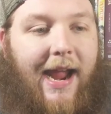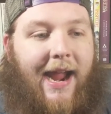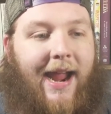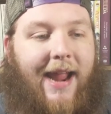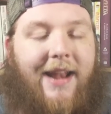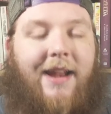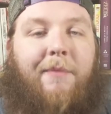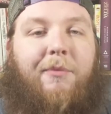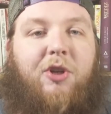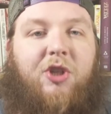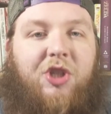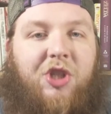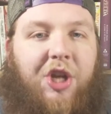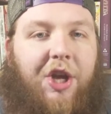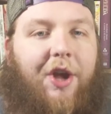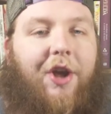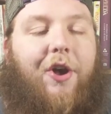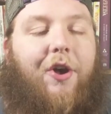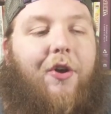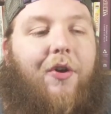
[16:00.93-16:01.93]
And number
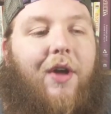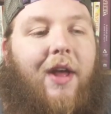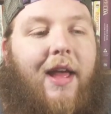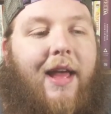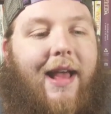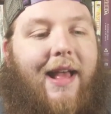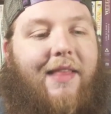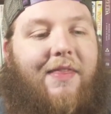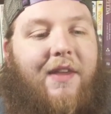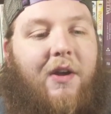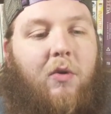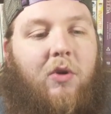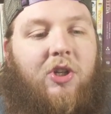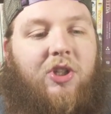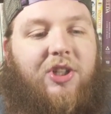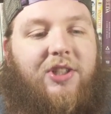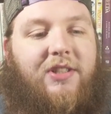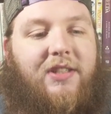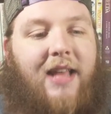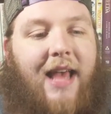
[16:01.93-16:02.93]
two, there
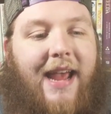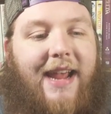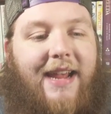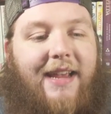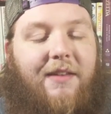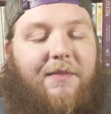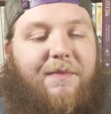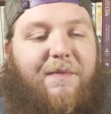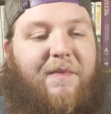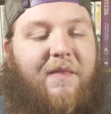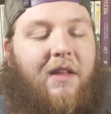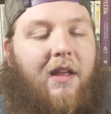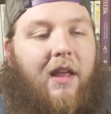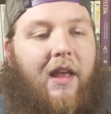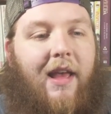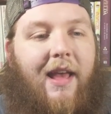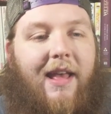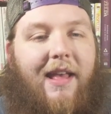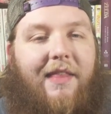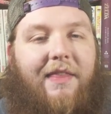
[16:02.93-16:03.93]
were just like,
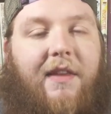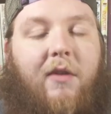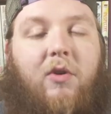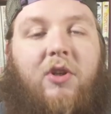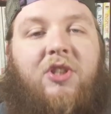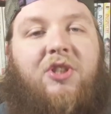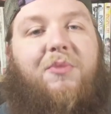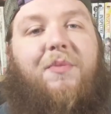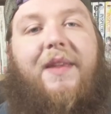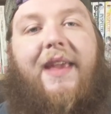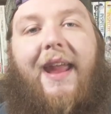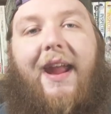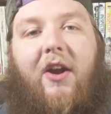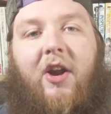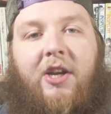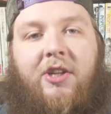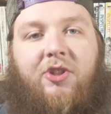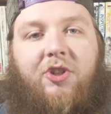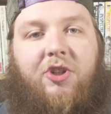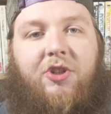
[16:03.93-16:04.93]
there were some
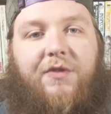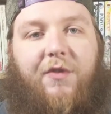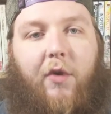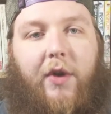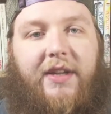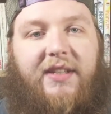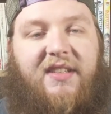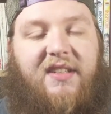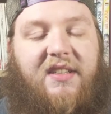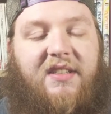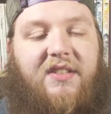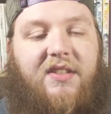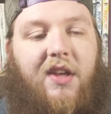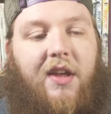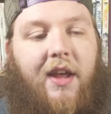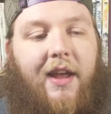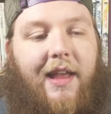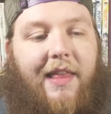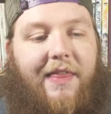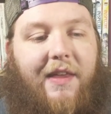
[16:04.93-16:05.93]
characters'
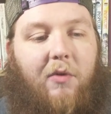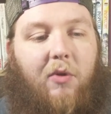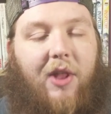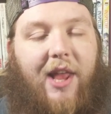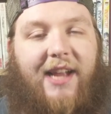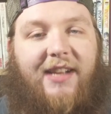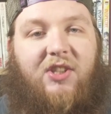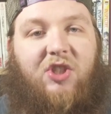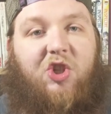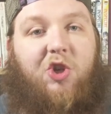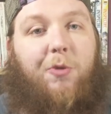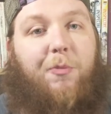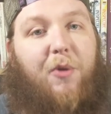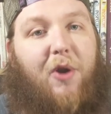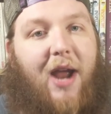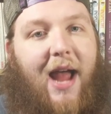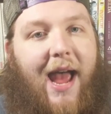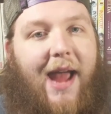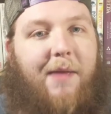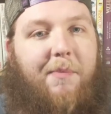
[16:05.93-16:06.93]
voices that were like
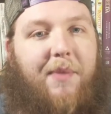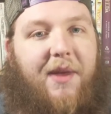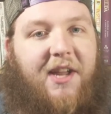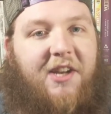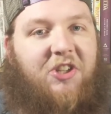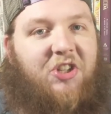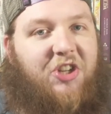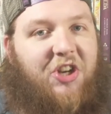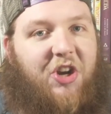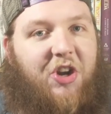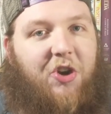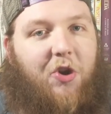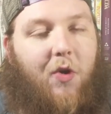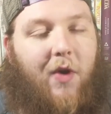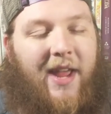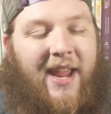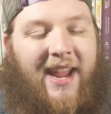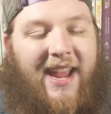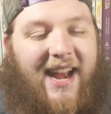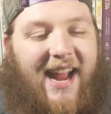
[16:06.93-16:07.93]
super high-pitched and
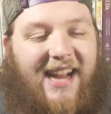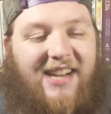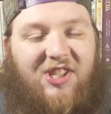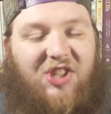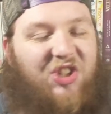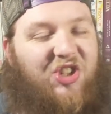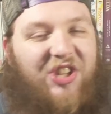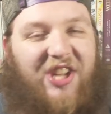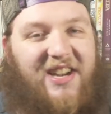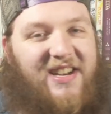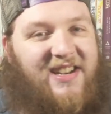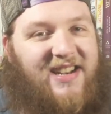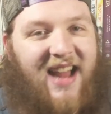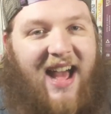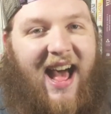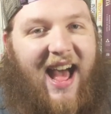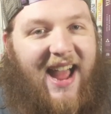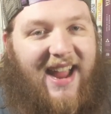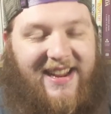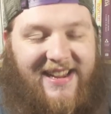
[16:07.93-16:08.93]
annoying, and I just did
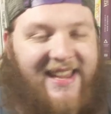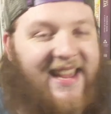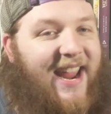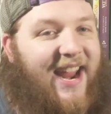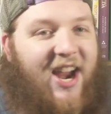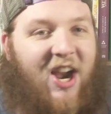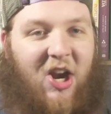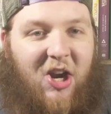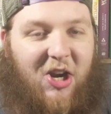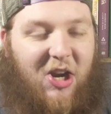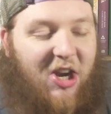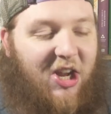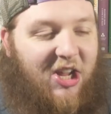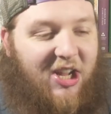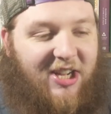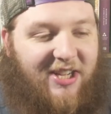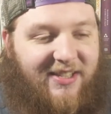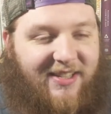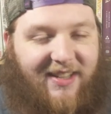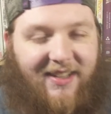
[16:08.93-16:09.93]
not care
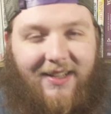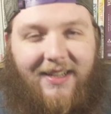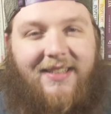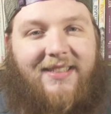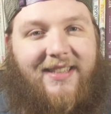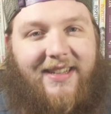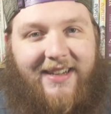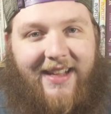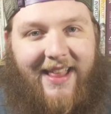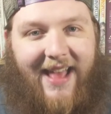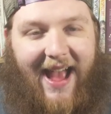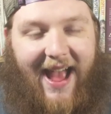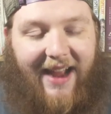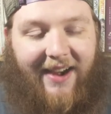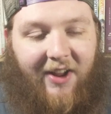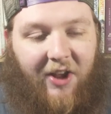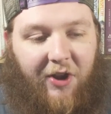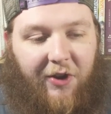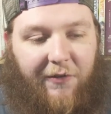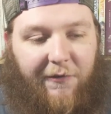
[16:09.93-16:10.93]
to listen to
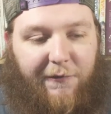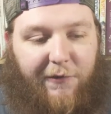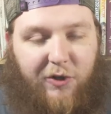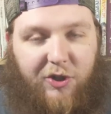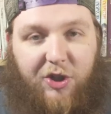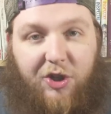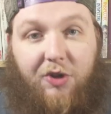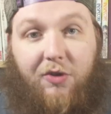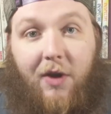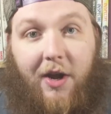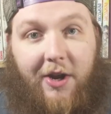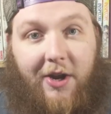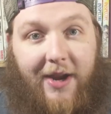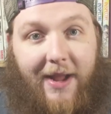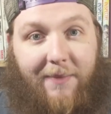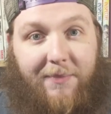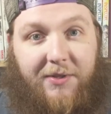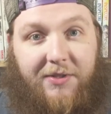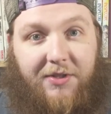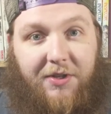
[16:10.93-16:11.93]
that for two hundred
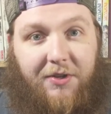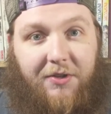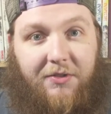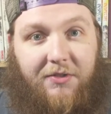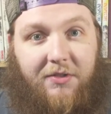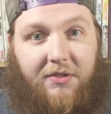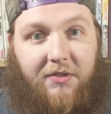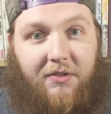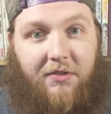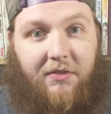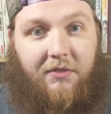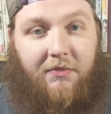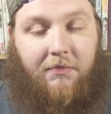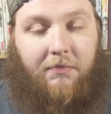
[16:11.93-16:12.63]
episodes.